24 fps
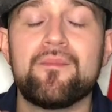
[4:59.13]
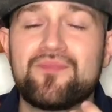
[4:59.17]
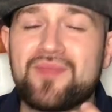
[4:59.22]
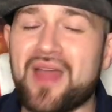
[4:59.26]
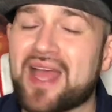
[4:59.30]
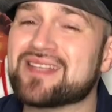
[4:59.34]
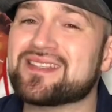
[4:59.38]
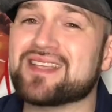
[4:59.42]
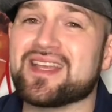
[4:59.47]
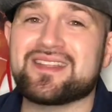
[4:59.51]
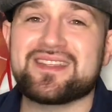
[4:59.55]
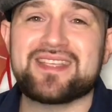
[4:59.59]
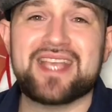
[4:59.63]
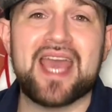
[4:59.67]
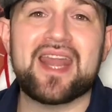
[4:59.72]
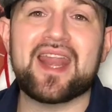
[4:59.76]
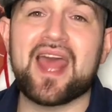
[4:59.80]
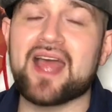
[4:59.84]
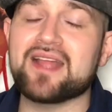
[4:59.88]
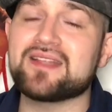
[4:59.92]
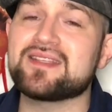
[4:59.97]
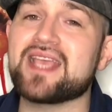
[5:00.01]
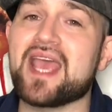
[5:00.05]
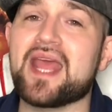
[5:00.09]
That's a 10
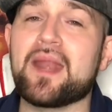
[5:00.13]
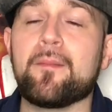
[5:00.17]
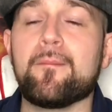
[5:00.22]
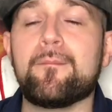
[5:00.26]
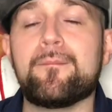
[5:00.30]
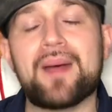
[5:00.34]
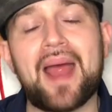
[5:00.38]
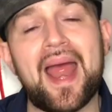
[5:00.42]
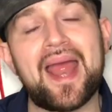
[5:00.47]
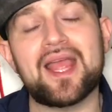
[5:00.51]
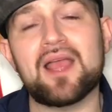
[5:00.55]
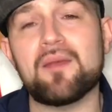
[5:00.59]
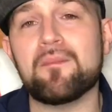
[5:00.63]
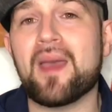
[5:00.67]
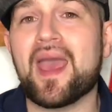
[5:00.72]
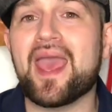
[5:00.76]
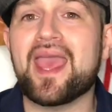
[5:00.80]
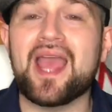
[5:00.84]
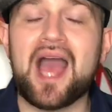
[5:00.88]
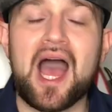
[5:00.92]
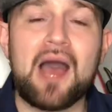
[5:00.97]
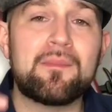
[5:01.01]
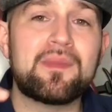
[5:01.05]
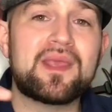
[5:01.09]
out of 10. Banger,
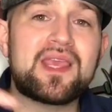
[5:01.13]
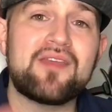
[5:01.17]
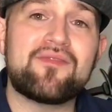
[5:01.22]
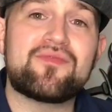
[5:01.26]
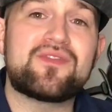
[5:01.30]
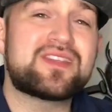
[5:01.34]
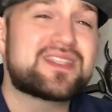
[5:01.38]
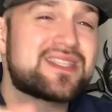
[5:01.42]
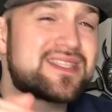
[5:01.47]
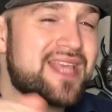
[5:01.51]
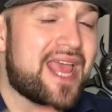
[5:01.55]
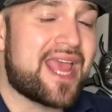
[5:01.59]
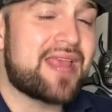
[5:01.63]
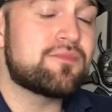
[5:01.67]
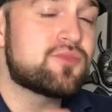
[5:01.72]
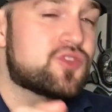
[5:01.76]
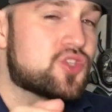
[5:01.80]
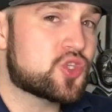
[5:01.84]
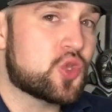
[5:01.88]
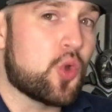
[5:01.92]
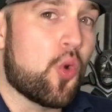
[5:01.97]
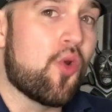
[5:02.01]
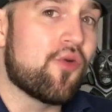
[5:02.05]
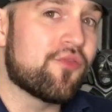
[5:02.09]
mate. I'm give the same
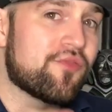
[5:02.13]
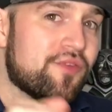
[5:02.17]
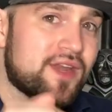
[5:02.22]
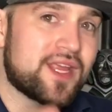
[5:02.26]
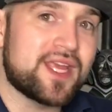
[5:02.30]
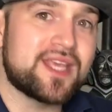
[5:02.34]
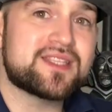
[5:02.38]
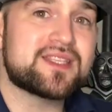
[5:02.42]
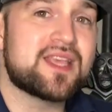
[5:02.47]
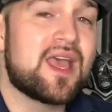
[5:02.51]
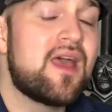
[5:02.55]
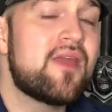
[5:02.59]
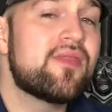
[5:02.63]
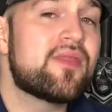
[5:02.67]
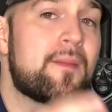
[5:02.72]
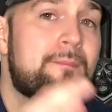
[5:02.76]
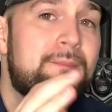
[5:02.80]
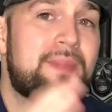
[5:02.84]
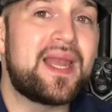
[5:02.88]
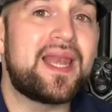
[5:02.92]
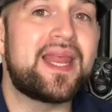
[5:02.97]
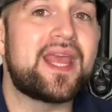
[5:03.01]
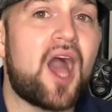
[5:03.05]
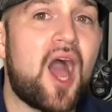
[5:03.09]
score for this. The
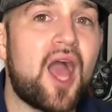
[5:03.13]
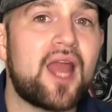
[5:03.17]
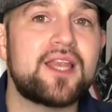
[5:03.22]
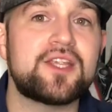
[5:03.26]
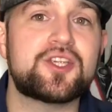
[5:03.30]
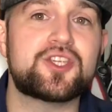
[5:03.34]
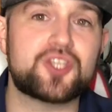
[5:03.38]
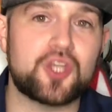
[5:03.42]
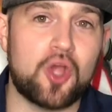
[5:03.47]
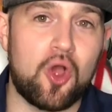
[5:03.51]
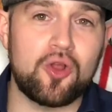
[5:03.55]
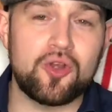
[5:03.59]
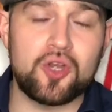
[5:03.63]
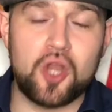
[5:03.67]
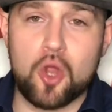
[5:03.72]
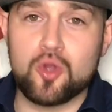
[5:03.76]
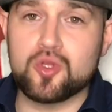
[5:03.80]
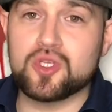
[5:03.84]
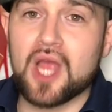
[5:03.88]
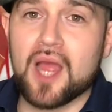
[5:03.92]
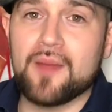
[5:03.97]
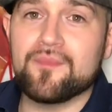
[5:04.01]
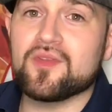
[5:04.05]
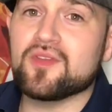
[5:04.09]
Billie Eilish song, No
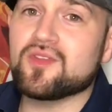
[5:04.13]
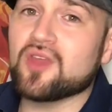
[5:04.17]
Time to